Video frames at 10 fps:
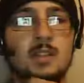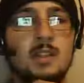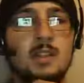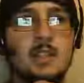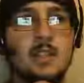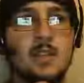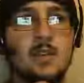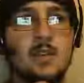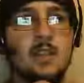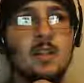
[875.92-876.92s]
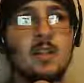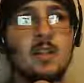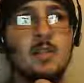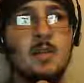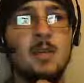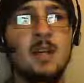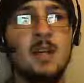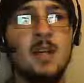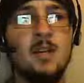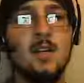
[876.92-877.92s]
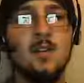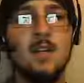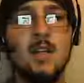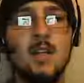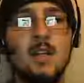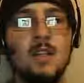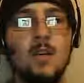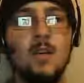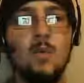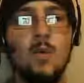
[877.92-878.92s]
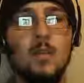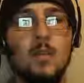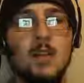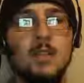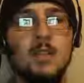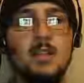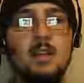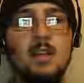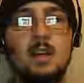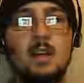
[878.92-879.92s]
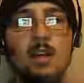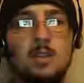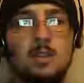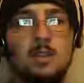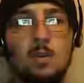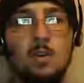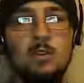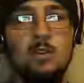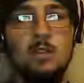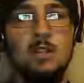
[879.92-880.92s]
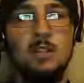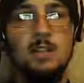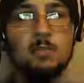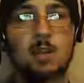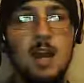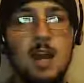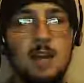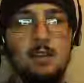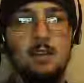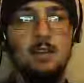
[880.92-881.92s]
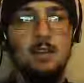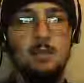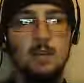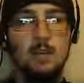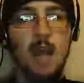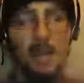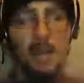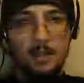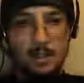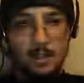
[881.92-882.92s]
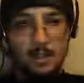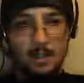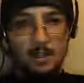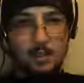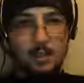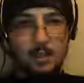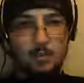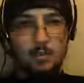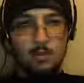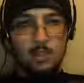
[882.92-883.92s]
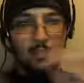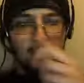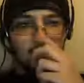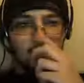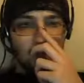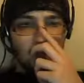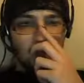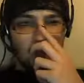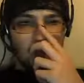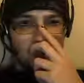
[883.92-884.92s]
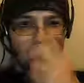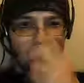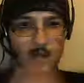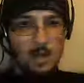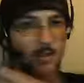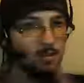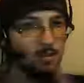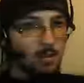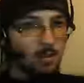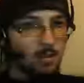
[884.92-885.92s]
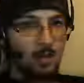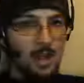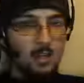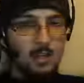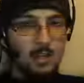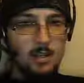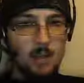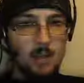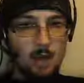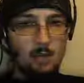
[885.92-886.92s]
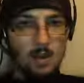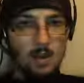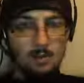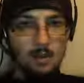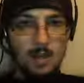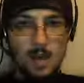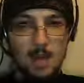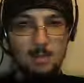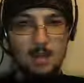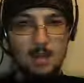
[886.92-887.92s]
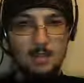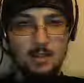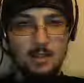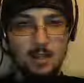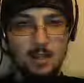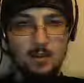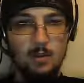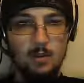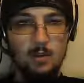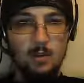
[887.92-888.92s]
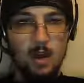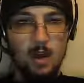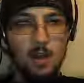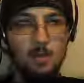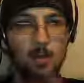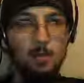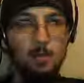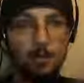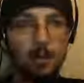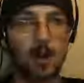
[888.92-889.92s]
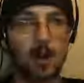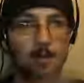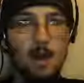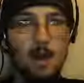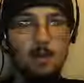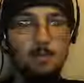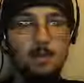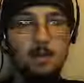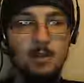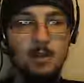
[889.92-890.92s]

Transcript: Jesus historically has been a lot of different things. So what makes the historical Jesus more accurate than the reality of who Jesus really was? Is the history the reality? No, never. It can't be, because it's an inquiry into what other people thought about him.